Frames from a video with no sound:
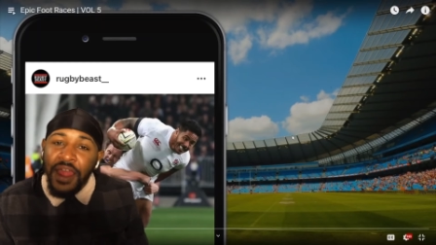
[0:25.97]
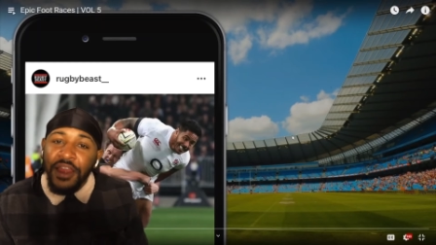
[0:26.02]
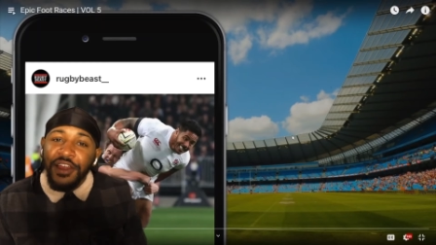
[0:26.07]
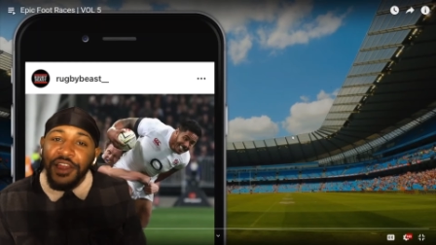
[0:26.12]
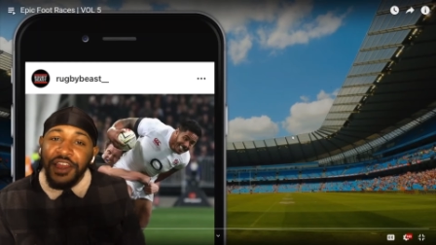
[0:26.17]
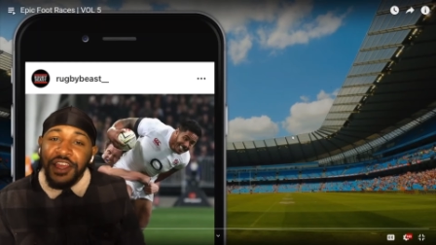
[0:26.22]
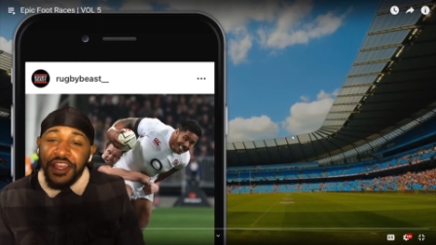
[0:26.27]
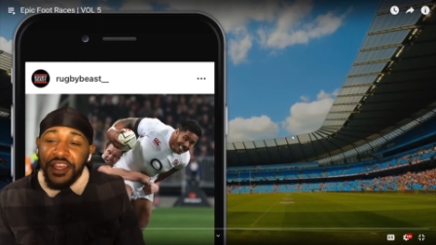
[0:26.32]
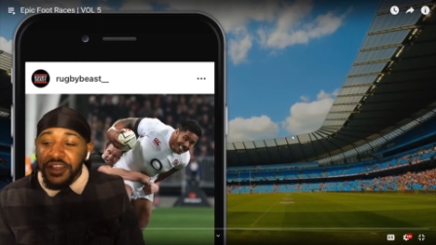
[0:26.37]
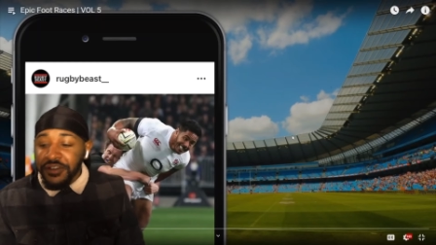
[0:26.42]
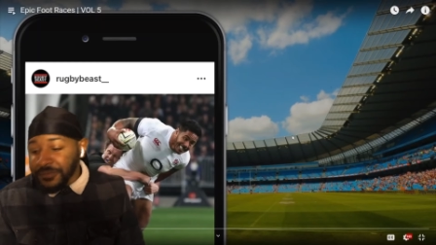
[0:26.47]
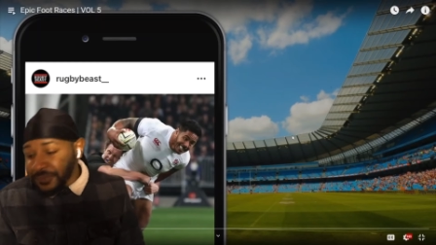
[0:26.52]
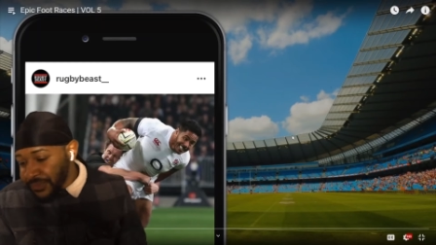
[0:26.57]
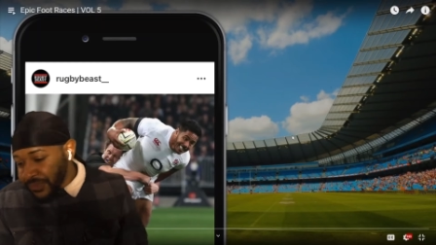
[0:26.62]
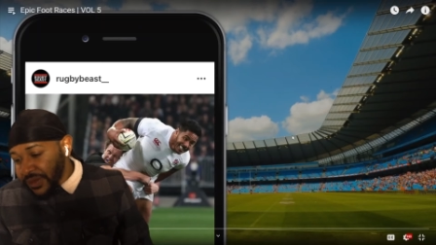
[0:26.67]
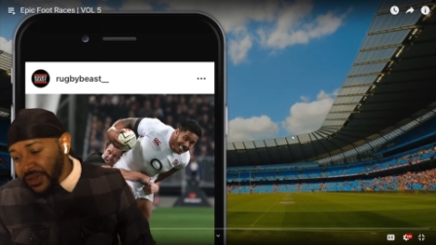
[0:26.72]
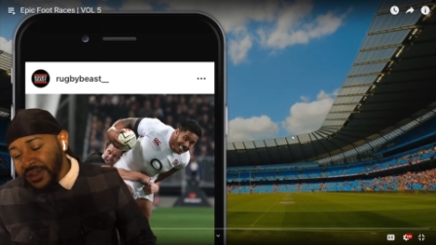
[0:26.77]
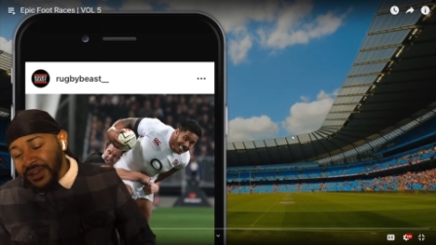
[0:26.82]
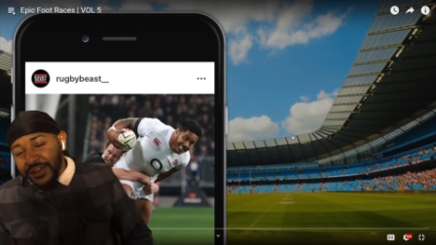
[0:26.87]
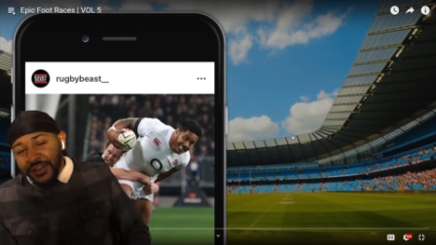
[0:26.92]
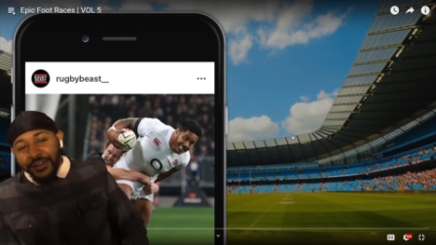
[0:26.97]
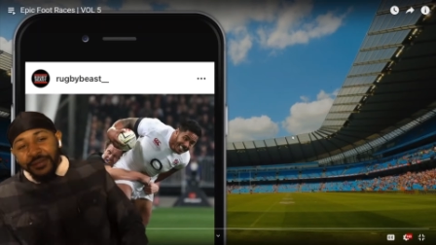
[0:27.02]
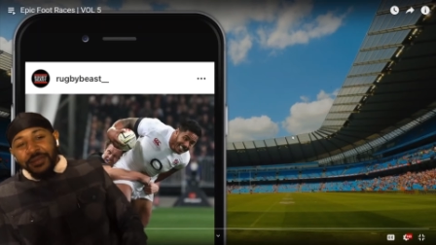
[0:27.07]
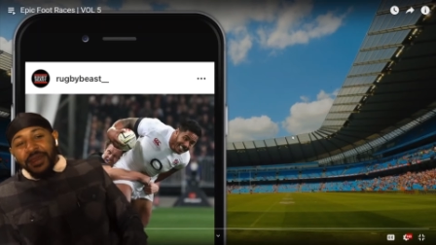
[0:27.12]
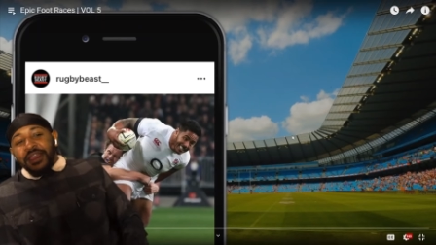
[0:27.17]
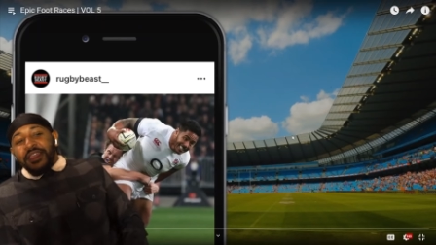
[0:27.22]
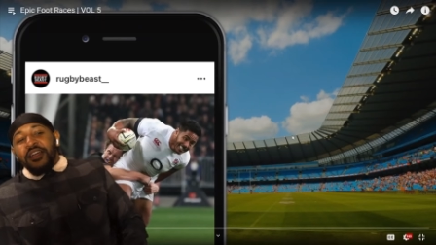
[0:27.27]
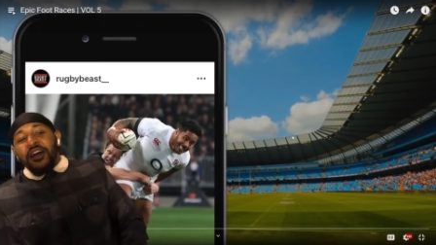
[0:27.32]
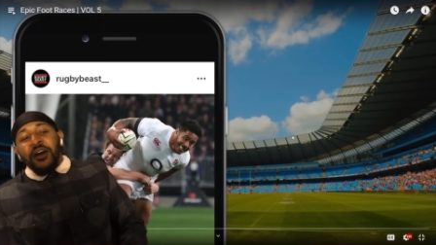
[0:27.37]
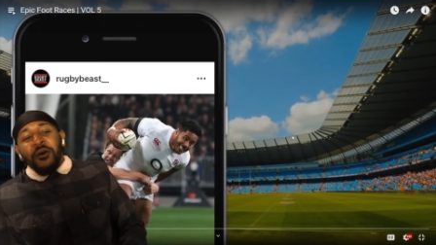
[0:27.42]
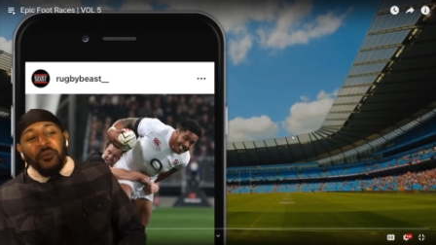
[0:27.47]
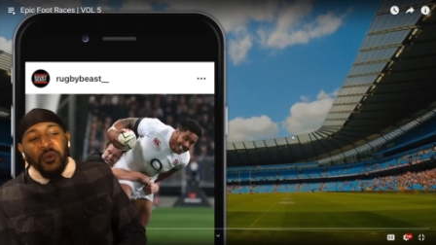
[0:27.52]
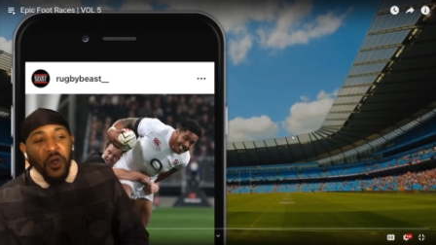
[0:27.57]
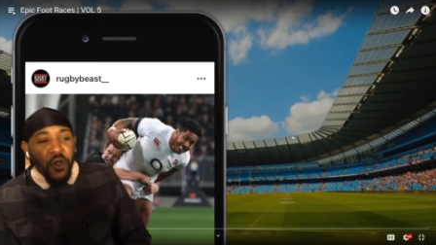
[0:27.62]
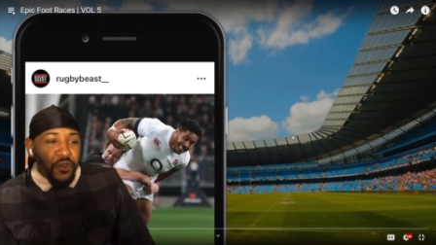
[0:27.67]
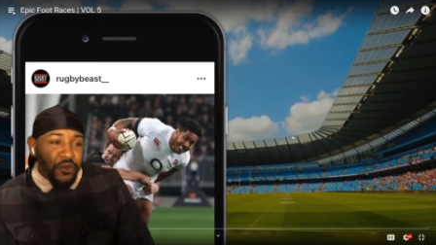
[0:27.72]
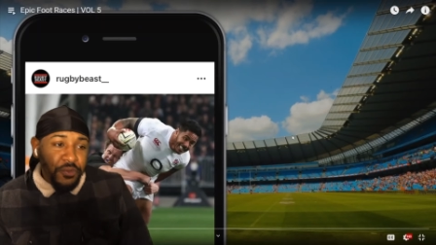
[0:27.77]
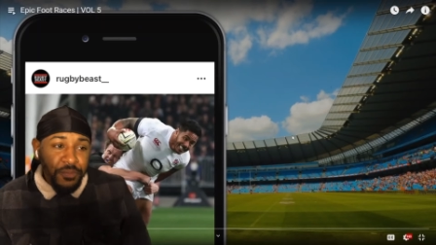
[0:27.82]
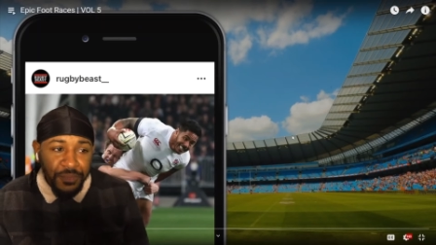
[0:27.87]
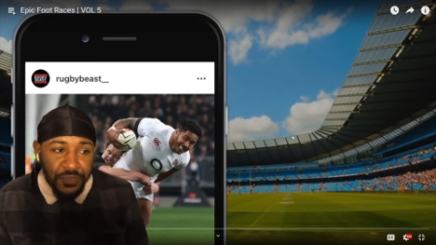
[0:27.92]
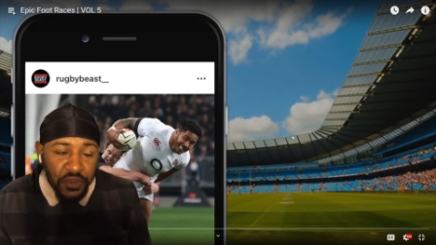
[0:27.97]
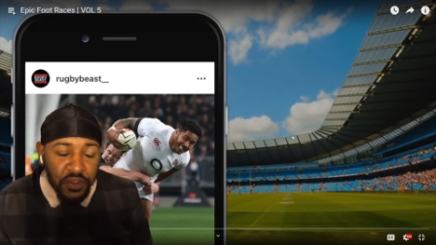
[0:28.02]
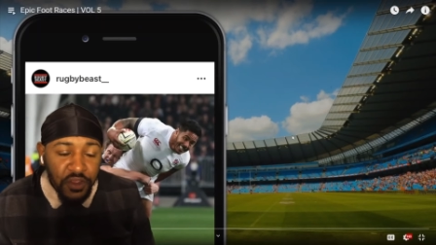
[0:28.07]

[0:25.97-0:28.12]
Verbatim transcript: 11. Man, y'all want them.